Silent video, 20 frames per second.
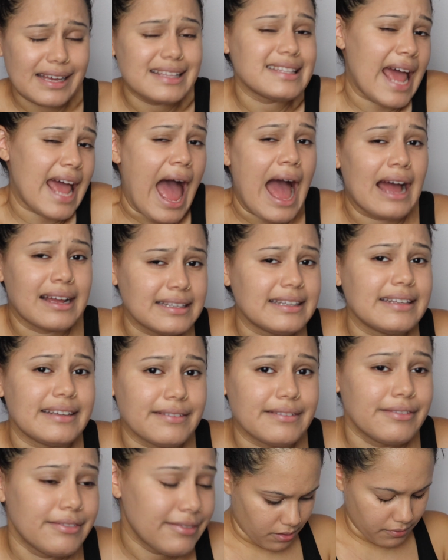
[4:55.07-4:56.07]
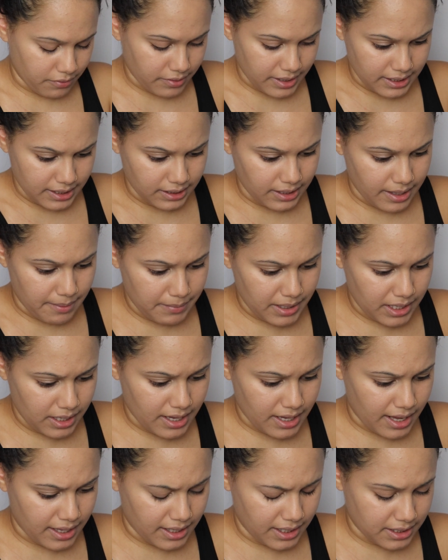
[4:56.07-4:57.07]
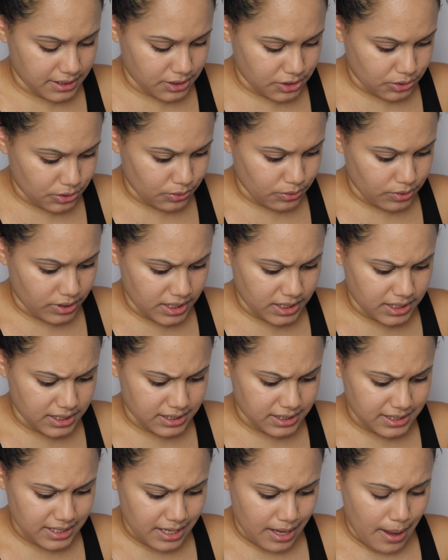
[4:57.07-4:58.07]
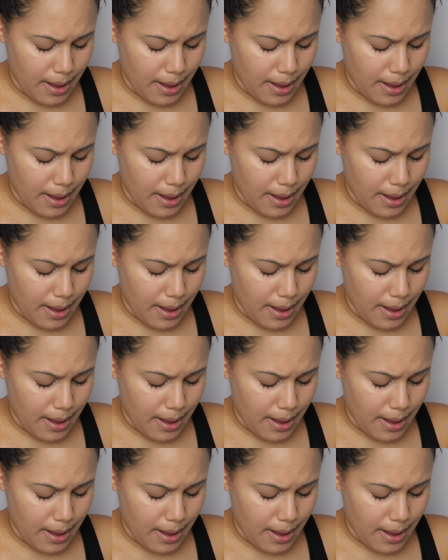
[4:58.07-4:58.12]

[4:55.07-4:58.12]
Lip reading: It's active. All right, let me get into these